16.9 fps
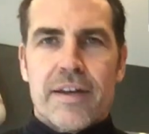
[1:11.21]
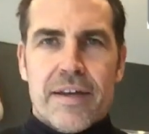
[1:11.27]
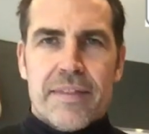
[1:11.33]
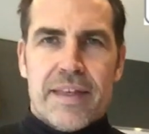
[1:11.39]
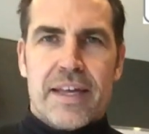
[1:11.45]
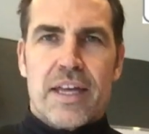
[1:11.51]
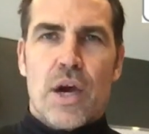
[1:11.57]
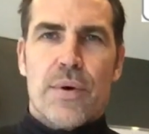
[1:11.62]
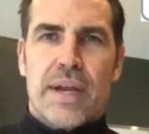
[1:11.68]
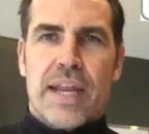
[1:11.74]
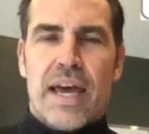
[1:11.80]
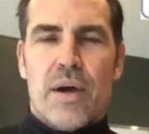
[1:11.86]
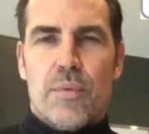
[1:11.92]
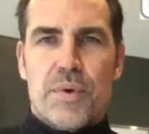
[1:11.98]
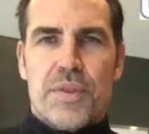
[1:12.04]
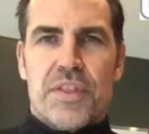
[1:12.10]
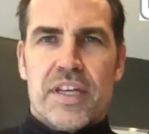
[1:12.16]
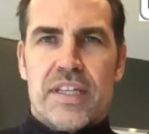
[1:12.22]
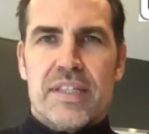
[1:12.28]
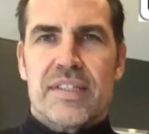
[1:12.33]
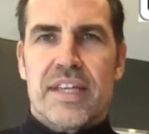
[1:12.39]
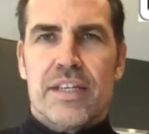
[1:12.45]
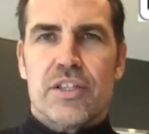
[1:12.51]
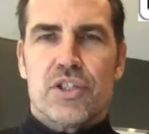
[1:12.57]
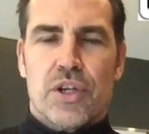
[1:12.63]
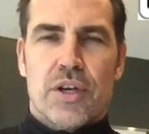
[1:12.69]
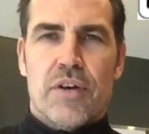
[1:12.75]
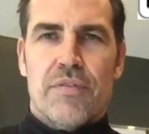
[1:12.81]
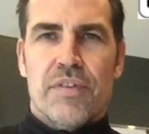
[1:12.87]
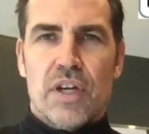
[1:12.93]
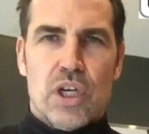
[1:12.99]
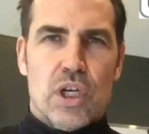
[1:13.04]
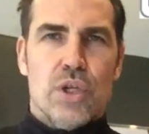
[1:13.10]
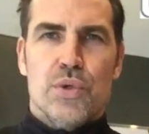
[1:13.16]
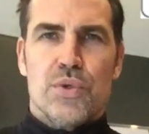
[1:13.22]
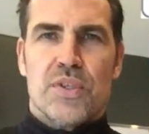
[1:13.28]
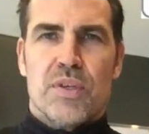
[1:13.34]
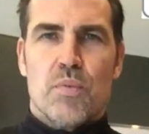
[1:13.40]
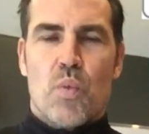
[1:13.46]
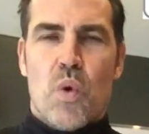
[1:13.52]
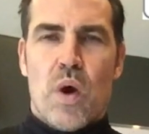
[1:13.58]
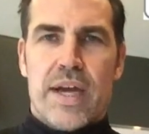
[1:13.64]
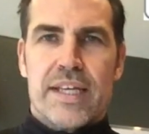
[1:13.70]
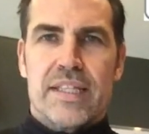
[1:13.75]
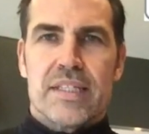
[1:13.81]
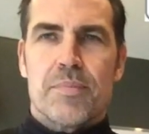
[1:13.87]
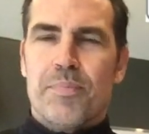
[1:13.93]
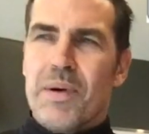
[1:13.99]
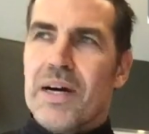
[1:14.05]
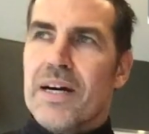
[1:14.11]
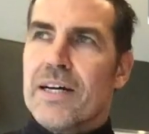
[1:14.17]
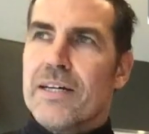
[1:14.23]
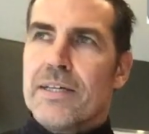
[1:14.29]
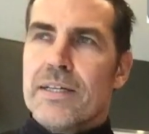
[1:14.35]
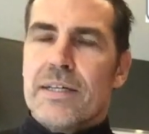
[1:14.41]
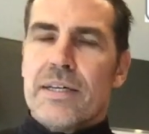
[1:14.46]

they're going out with the intention of losing weight. But